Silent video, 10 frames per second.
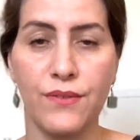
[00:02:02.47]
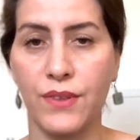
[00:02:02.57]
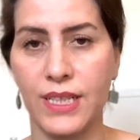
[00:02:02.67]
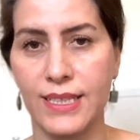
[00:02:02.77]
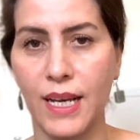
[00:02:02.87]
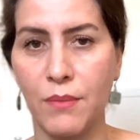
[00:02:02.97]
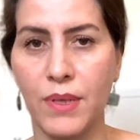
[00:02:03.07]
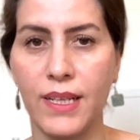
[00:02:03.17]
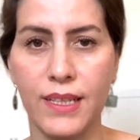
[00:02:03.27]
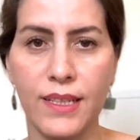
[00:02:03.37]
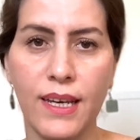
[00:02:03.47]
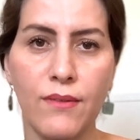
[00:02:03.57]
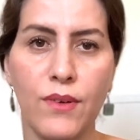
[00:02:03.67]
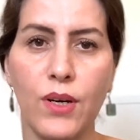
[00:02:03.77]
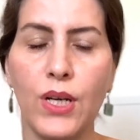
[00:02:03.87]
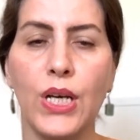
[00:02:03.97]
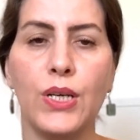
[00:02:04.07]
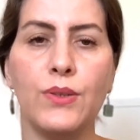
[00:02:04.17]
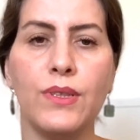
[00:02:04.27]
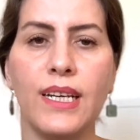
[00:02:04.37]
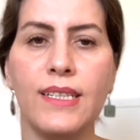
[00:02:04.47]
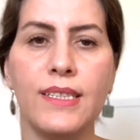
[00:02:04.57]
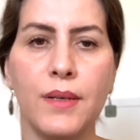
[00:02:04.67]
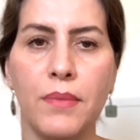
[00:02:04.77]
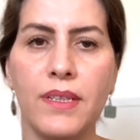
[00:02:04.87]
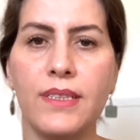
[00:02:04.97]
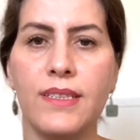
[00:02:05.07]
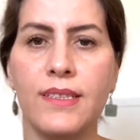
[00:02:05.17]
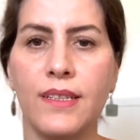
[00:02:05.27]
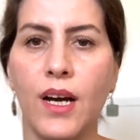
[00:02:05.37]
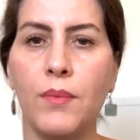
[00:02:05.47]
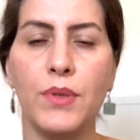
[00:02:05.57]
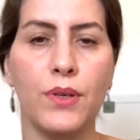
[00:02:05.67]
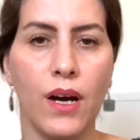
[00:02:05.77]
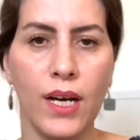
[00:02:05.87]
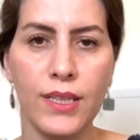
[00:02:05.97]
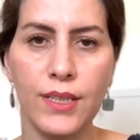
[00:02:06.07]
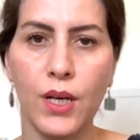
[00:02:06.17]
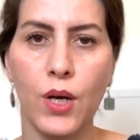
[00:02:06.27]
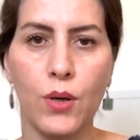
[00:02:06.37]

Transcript: For example, in Canva, you can simply describe your idea,